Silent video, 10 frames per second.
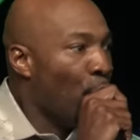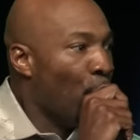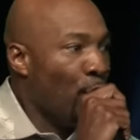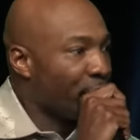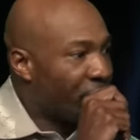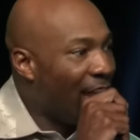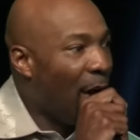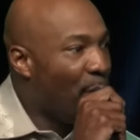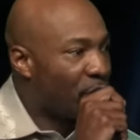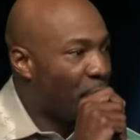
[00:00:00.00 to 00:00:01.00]
who will
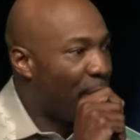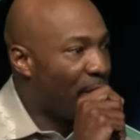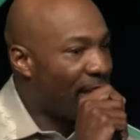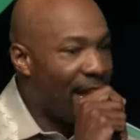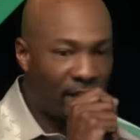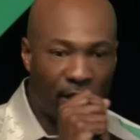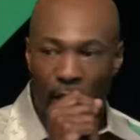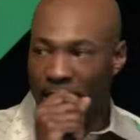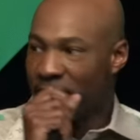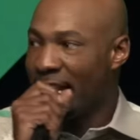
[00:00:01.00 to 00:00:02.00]
shout with you for the next
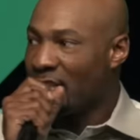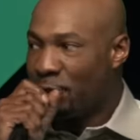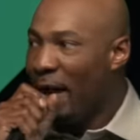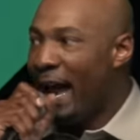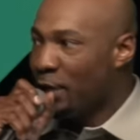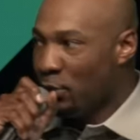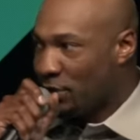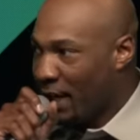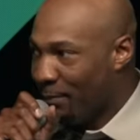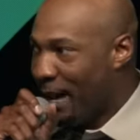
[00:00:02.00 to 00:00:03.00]
30 seconds. Find you
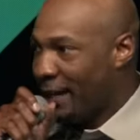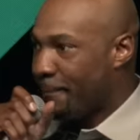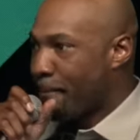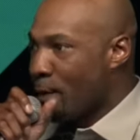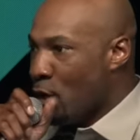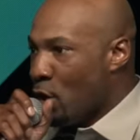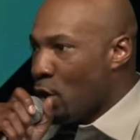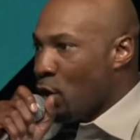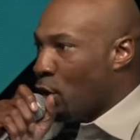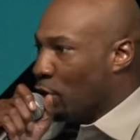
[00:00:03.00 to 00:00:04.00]
somebody
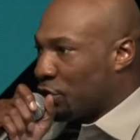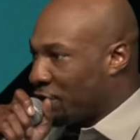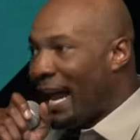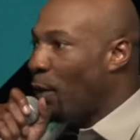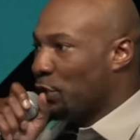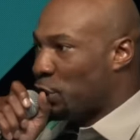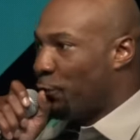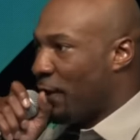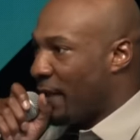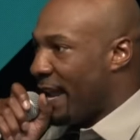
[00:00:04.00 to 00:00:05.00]
who will shout with you
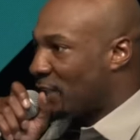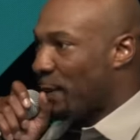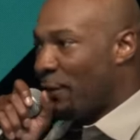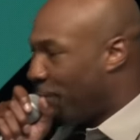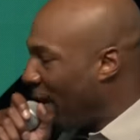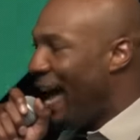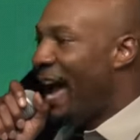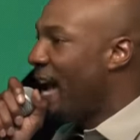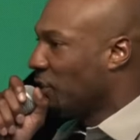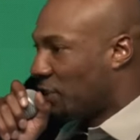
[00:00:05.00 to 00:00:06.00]
for the next minute.
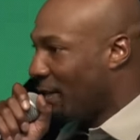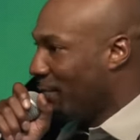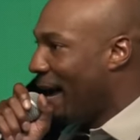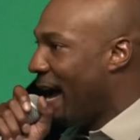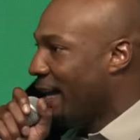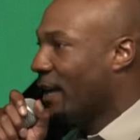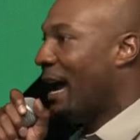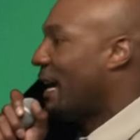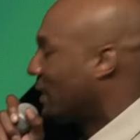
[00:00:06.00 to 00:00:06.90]
Find somebody. I